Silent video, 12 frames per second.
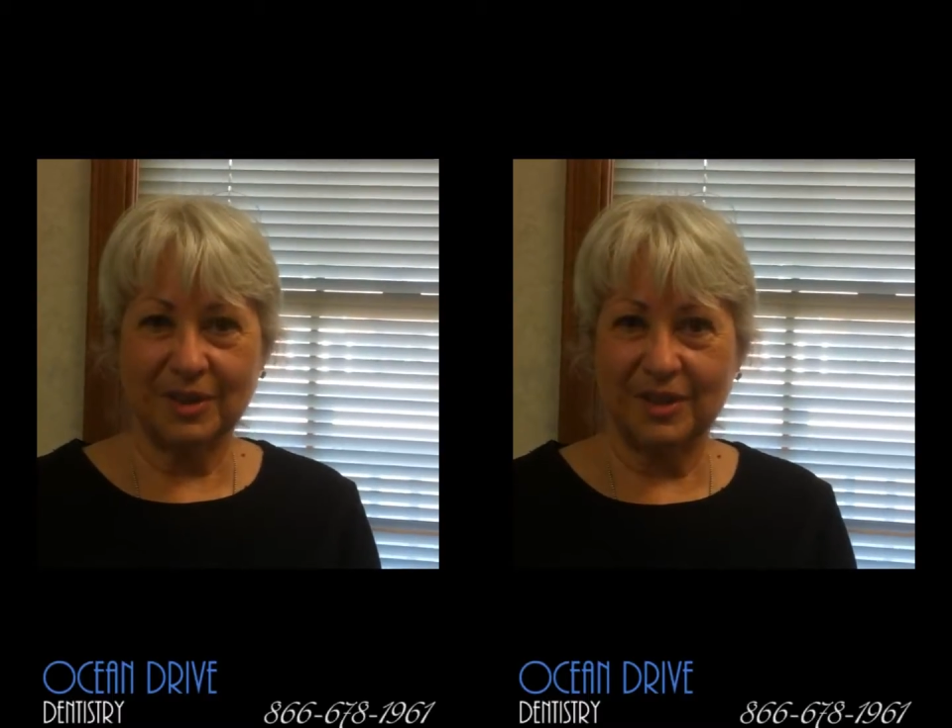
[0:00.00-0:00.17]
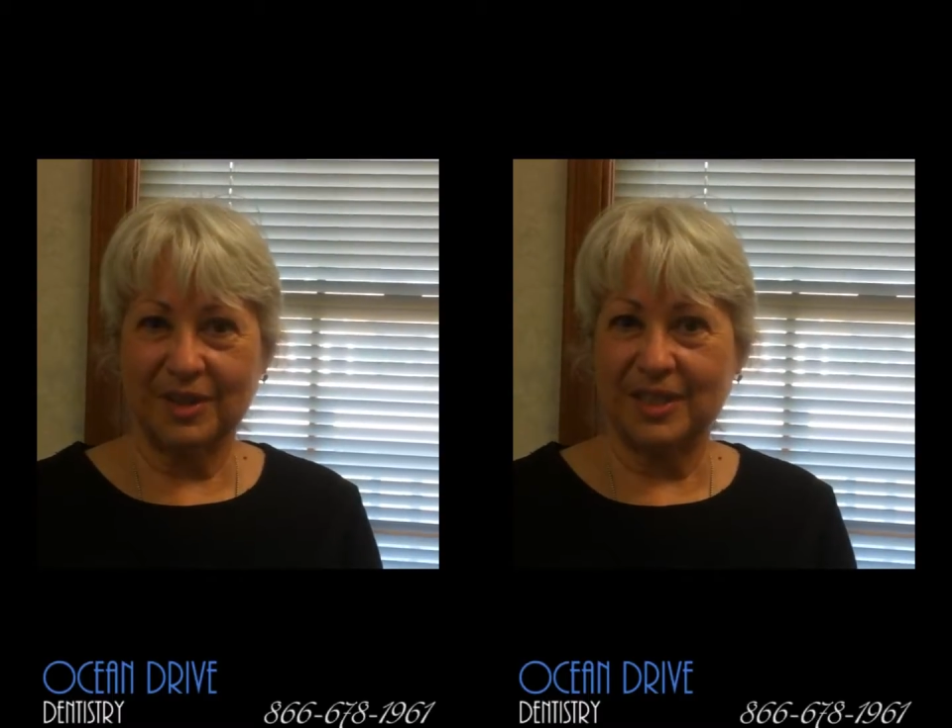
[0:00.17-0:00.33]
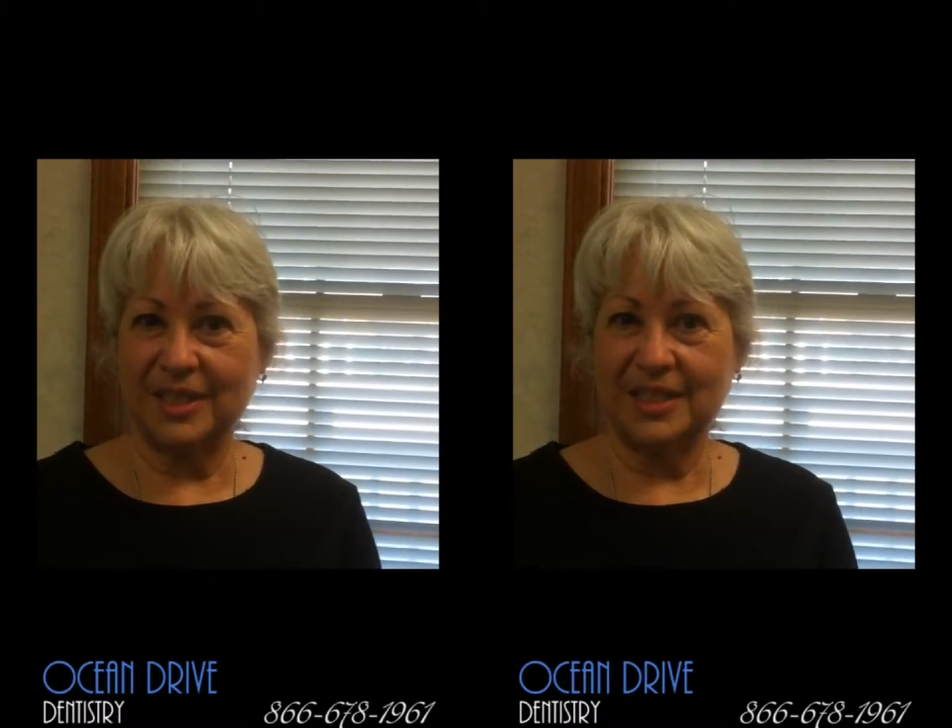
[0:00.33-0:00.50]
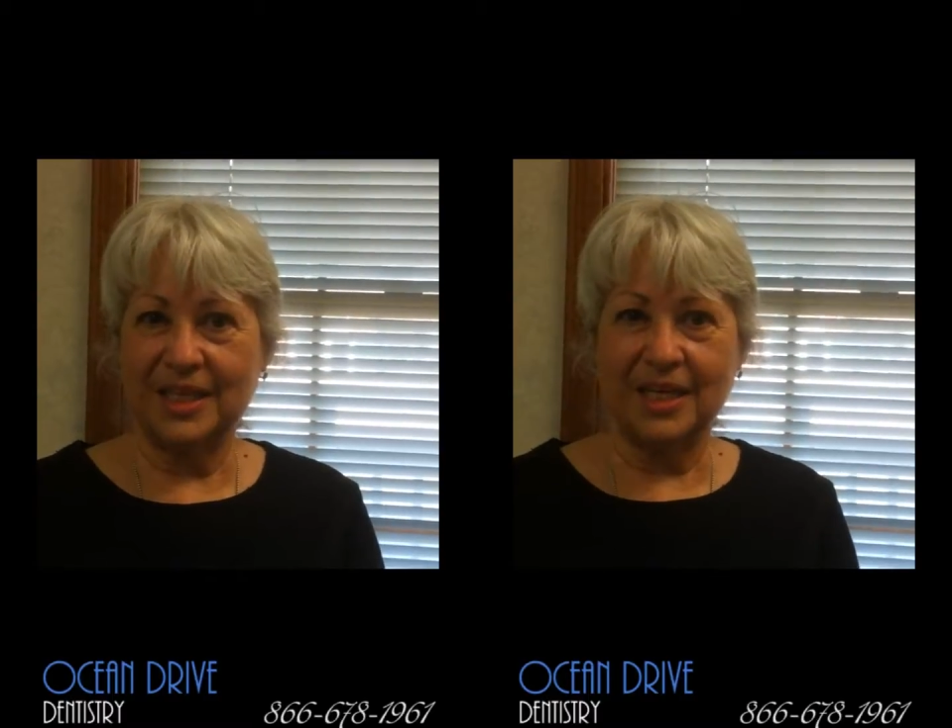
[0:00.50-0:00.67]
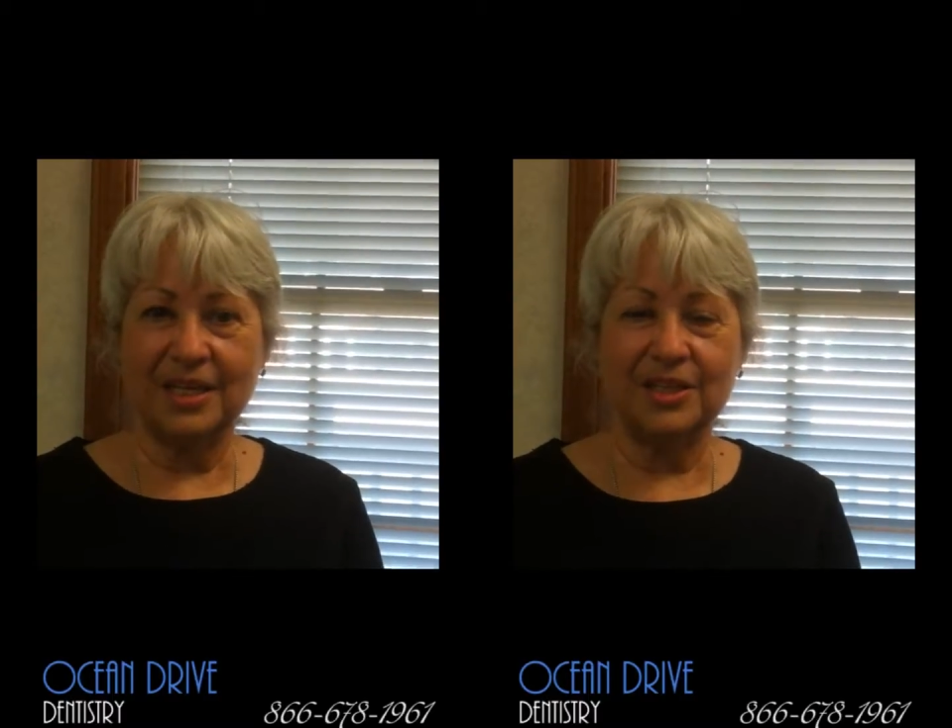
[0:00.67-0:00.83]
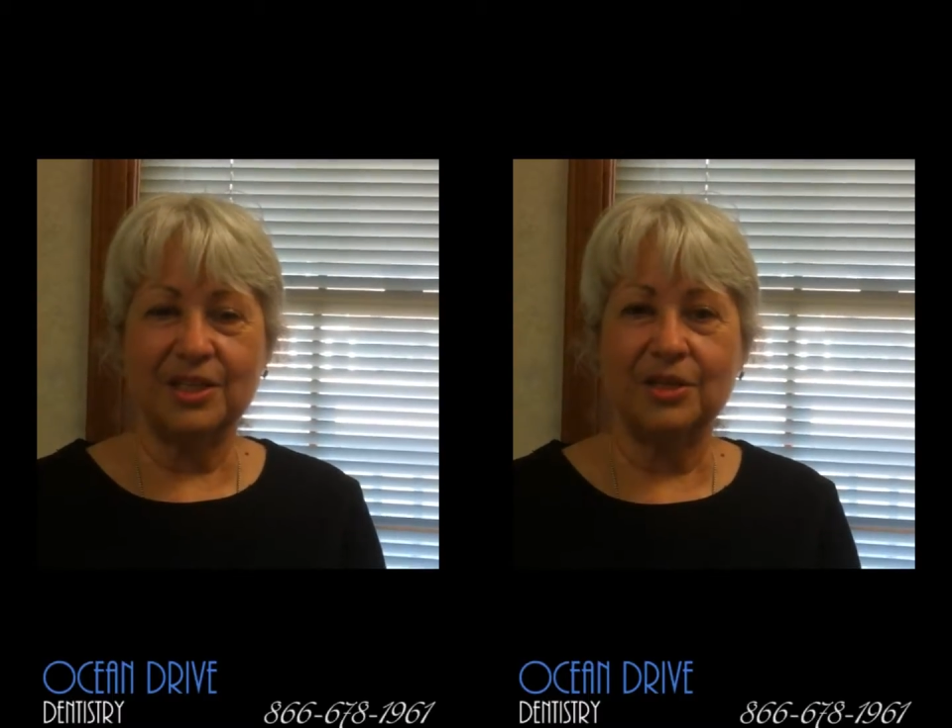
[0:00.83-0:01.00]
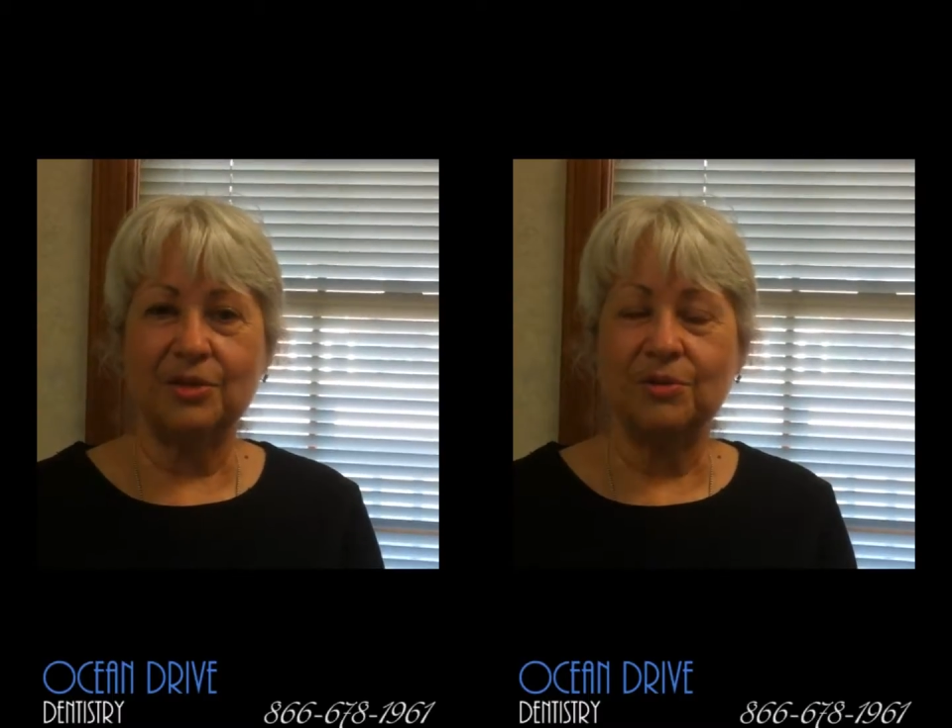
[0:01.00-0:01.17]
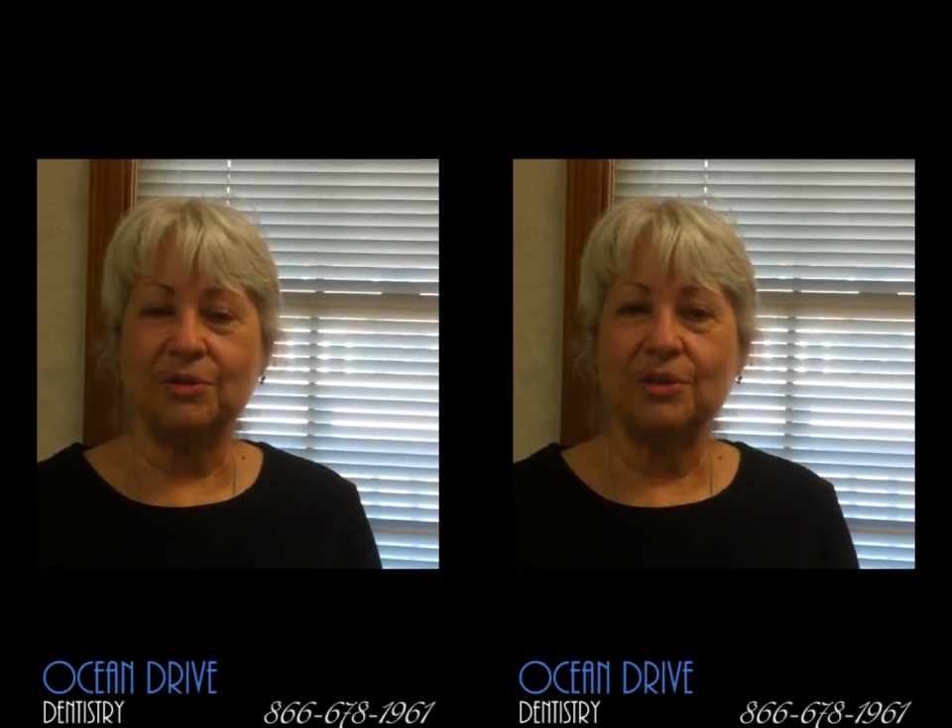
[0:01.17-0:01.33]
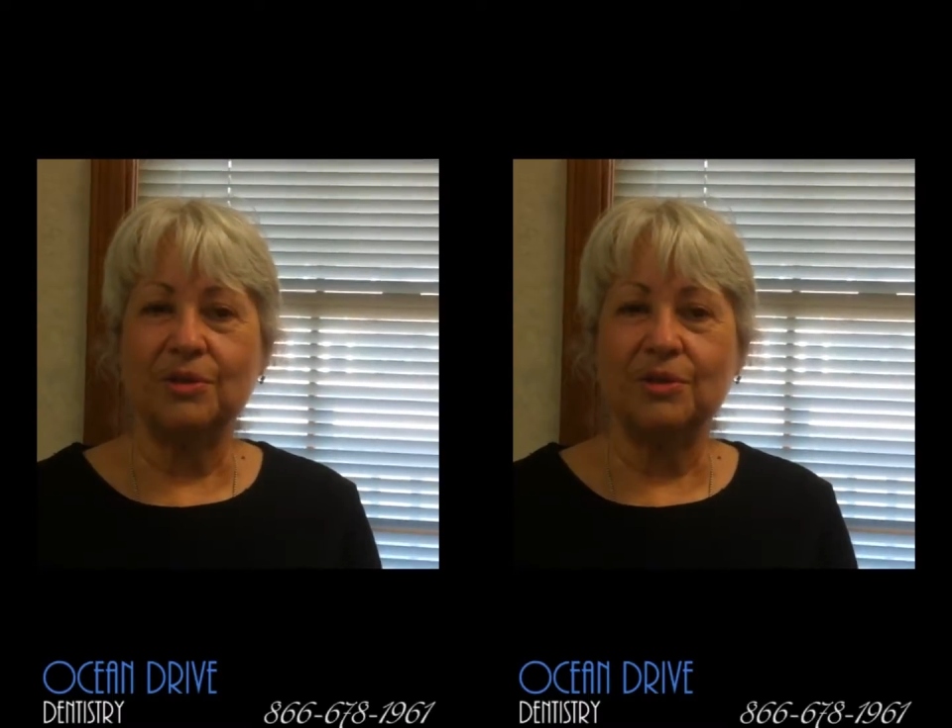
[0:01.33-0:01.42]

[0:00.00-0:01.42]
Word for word: as I say, continue to